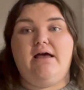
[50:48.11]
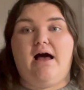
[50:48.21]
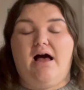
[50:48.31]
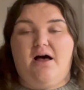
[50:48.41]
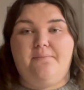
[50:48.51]

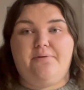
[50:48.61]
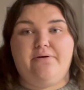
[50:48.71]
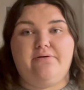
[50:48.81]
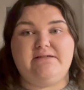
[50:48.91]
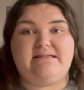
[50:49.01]

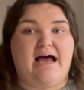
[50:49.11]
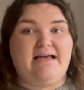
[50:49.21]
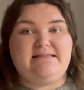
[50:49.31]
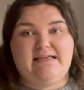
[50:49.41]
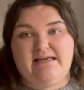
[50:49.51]

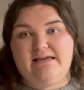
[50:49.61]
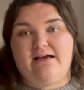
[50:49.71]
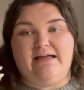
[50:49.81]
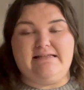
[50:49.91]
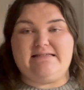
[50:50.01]
upsizing
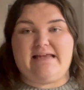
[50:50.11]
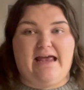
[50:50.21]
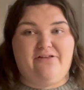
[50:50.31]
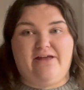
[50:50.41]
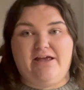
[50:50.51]
and
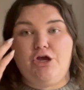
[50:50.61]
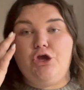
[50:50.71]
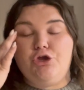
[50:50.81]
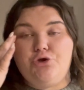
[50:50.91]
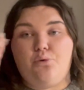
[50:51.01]
scaling
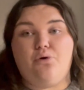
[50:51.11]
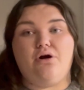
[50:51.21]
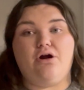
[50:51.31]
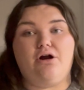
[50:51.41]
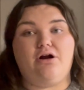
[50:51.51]

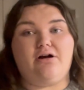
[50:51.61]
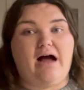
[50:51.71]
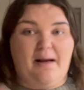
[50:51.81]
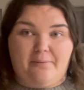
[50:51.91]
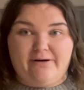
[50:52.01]
your
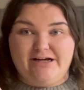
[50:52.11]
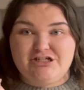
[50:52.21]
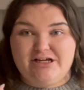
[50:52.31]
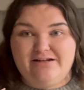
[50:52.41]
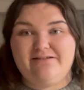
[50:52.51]

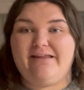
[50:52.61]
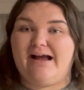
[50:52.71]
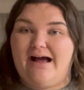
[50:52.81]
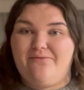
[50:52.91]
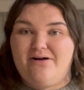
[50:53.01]
operation like
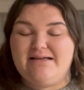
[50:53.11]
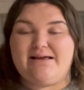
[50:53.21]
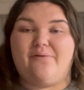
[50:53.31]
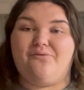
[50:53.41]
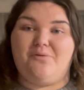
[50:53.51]
I was, I
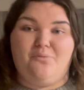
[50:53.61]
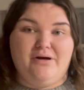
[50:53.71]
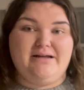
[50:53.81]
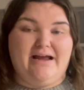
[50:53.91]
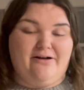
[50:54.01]
went from
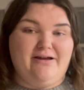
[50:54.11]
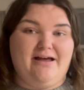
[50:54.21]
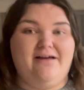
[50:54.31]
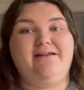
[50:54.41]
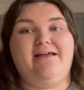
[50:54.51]
one
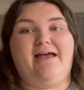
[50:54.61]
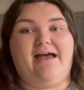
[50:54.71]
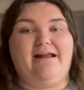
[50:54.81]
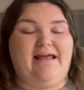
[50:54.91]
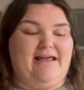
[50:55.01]
area
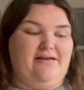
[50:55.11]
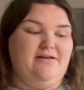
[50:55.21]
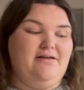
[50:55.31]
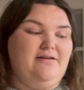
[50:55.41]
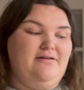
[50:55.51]
and a
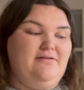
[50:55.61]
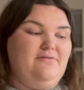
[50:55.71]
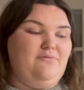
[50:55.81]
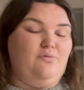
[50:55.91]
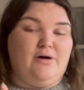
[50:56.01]

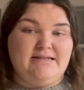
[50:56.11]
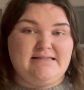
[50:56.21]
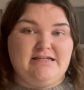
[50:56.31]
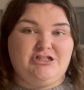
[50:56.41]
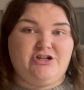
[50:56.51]
1
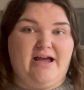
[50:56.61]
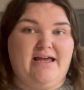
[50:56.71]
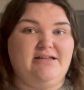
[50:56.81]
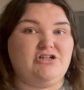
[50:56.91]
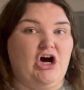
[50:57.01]
seed
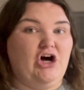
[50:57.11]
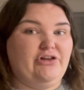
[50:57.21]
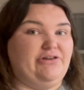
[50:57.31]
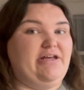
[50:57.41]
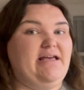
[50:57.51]
tray to all
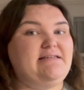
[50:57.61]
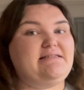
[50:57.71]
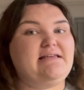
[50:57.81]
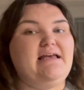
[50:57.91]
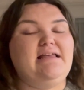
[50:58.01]
of
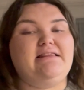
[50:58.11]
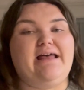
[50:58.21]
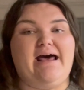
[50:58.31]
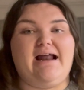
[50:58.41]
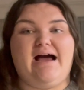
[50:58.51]
this,
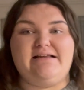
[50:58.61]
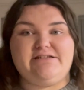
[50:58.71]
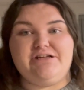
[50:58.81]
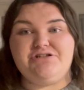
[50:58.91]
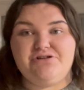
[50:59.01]
that I
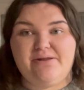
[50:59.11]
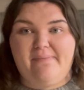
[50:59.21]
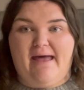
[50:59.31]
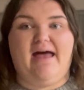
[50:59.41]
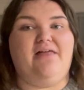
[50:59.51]
did do the
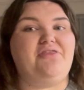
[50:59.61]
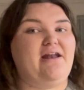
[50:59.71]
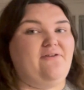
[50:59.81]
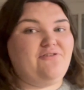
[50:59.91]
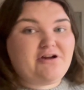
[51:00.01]
math and
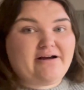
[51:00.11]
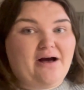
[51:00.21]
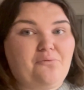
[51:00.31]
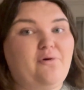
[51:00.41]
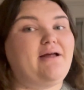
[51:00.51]
I figured
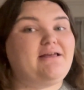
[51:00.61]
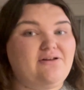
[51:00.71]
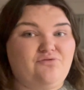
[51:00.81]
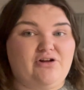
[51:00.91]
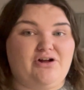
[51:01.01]
out what could
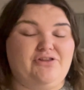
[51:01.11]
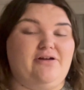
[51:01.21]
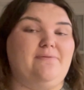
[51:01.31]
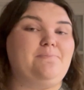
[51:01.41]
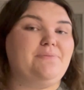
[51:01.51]
fit on
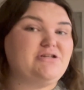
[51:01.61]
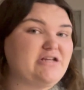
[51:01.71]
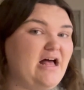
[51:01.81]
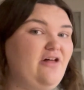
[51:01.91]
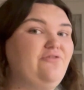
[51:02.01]
the
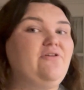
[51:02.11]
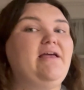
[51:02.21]
shelf,